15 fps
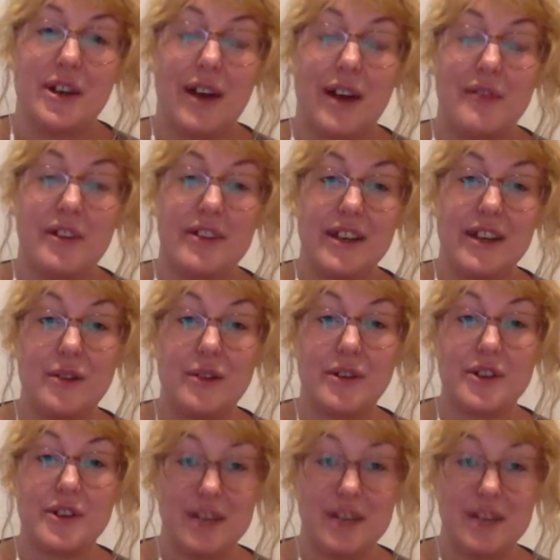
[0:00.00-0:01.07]
you have to take
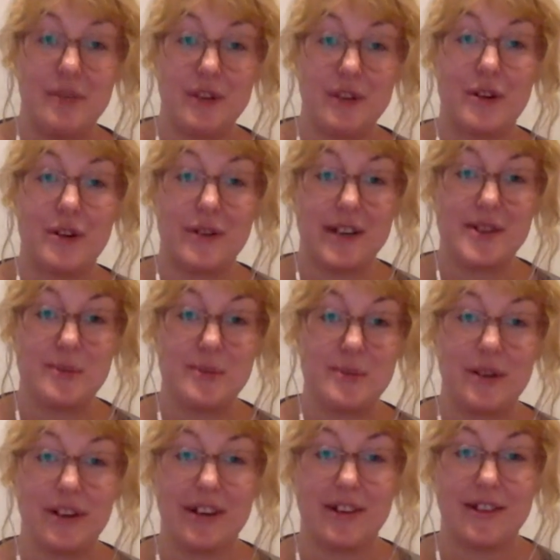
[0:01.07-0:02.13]
ownership of your own
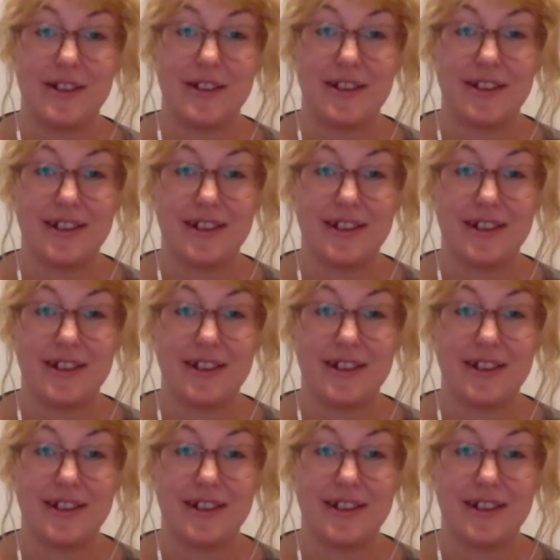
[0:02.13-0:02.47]
experience.